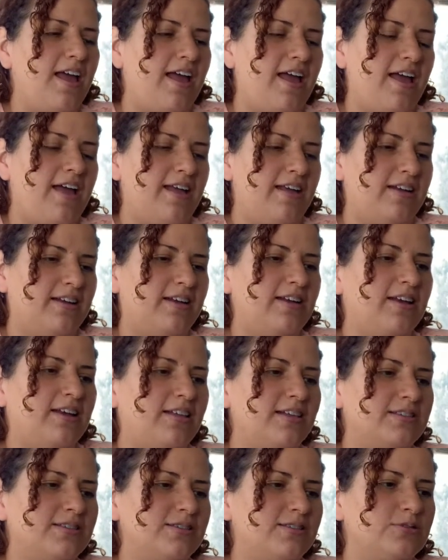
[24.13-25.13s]
And
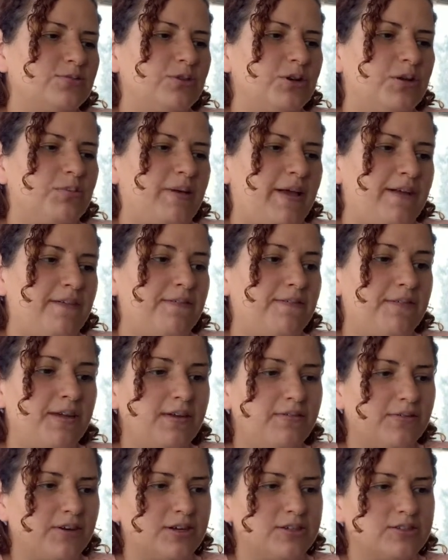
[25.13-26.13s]
this is one of my
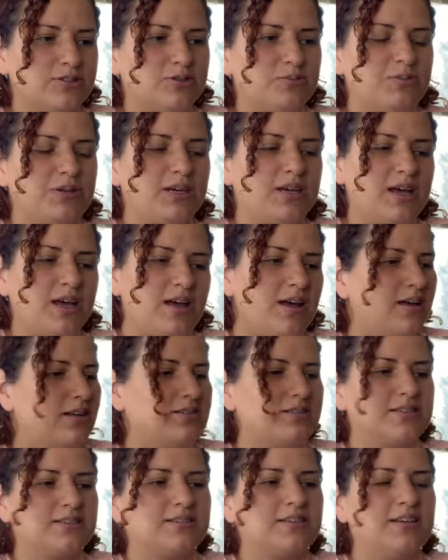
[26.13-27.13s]
favorites because